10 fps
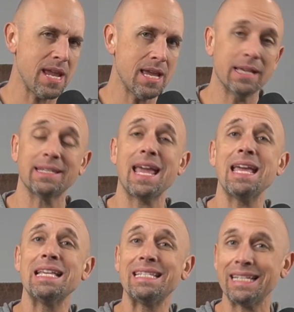is
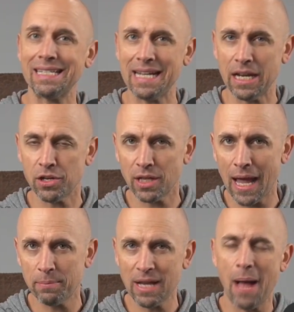a 16-inch
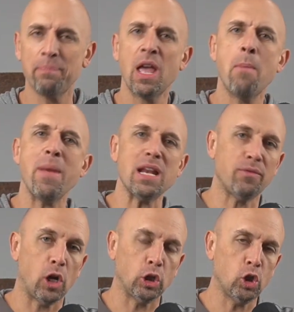laptop made of
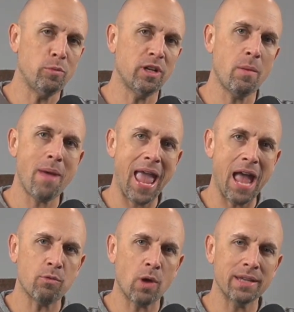aluminum
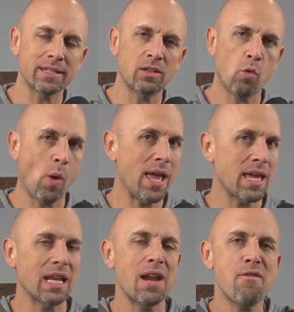and resin,
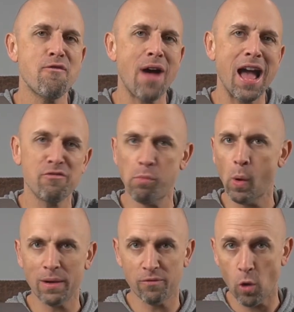weighing in at
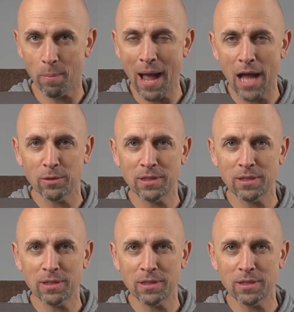5.4 pounds.